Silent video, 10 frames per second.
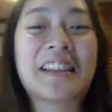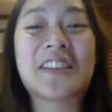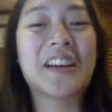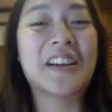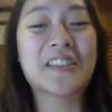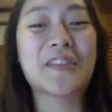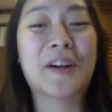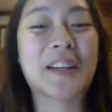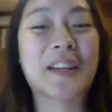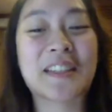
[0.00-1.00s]
why I was
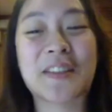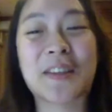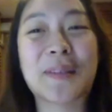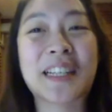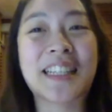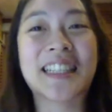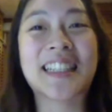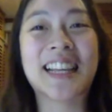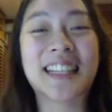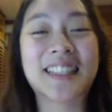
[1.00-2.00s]
worried as well because
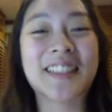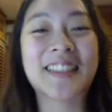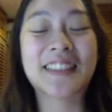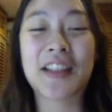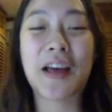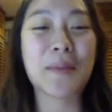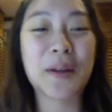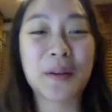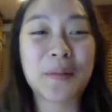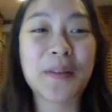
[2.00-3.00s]
that's that
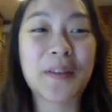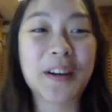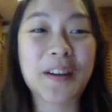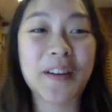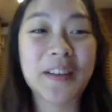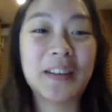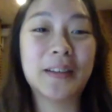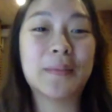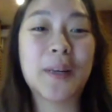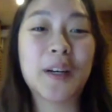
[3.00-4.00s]
might not be the right
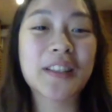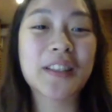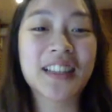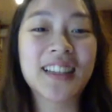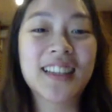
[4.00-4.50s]
um, answer.